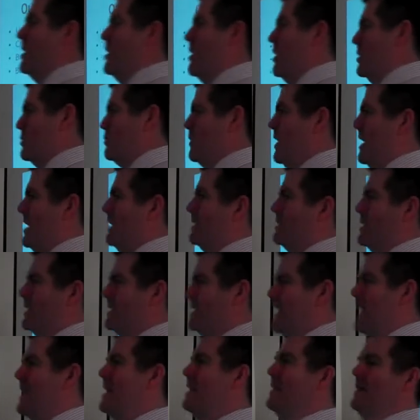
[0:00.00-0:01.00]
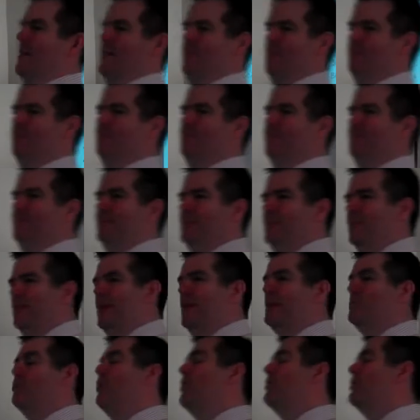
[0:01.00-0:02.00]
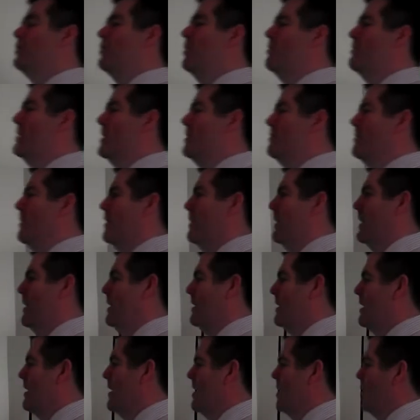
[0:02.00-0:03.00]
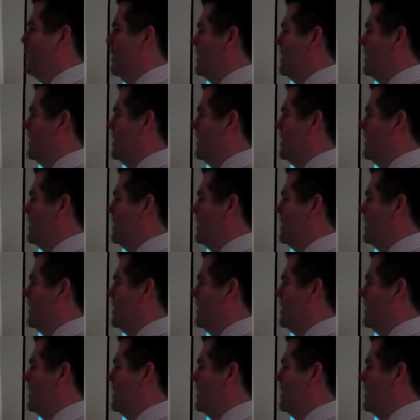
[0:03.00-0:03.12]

as well as a taker. Okay, so what do I mean by that?